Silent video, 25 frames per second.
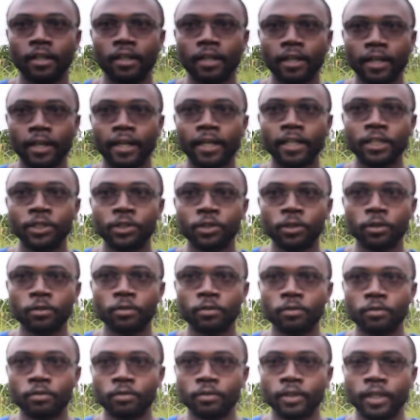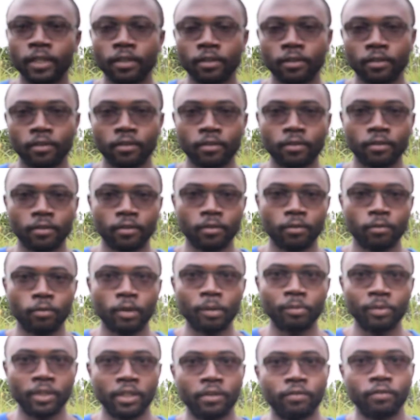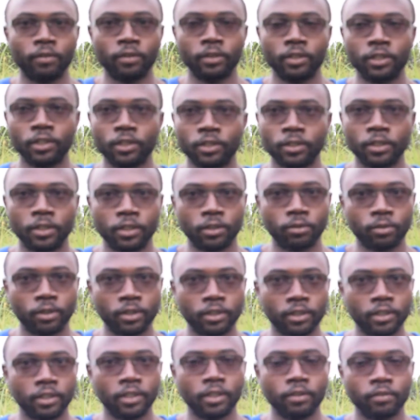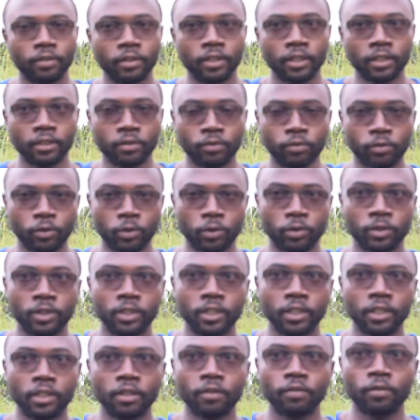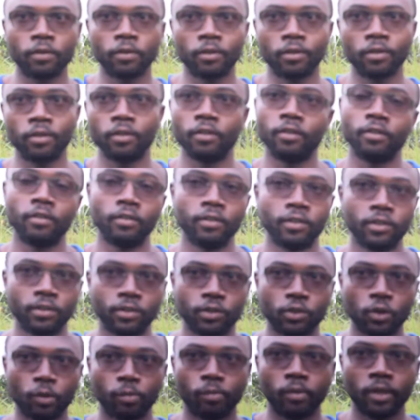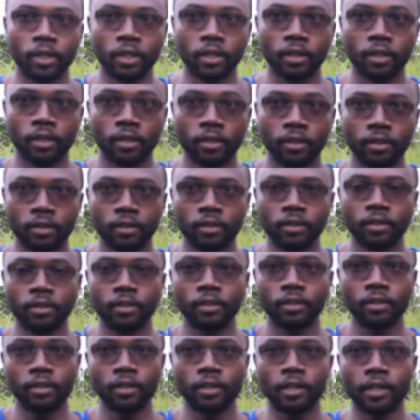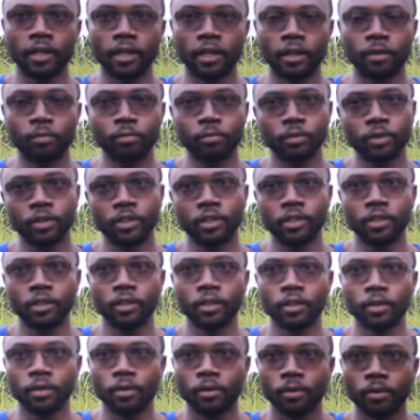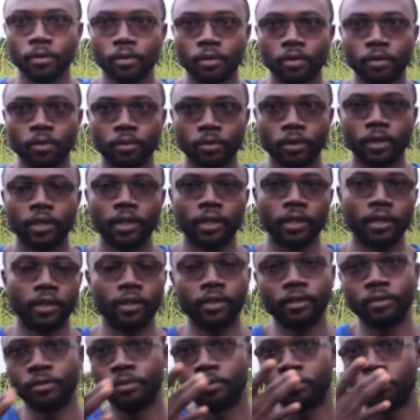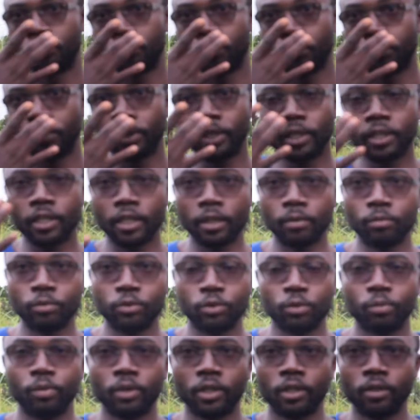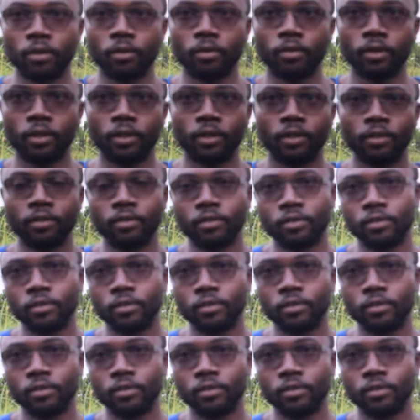I joined WEBDEV Foundation in 2011 as a volunteer for the summer camp, and we came to Bangwa